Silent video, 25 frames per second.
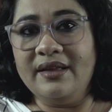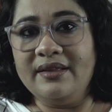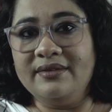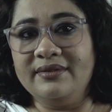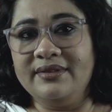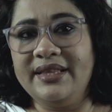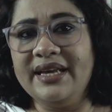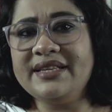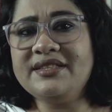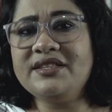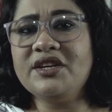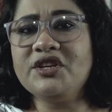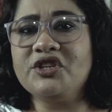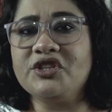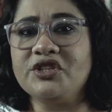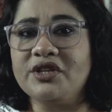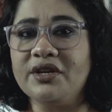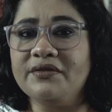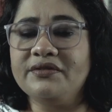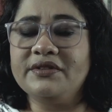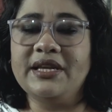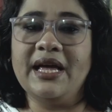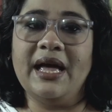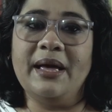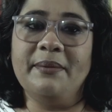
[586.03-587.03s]
There's a
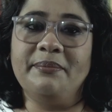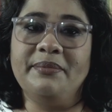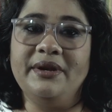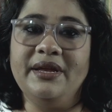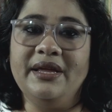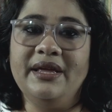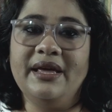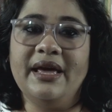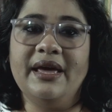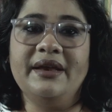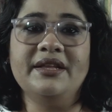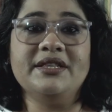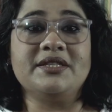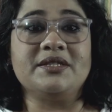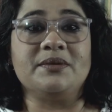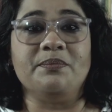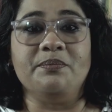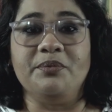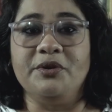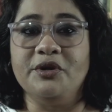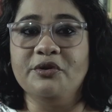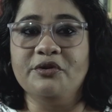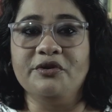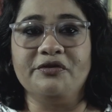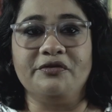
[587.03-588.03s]
shift happening and it's
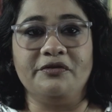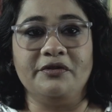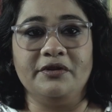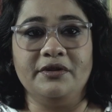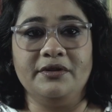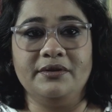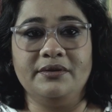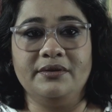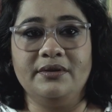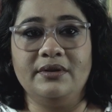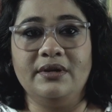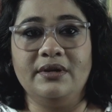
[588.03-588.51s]
beautiful.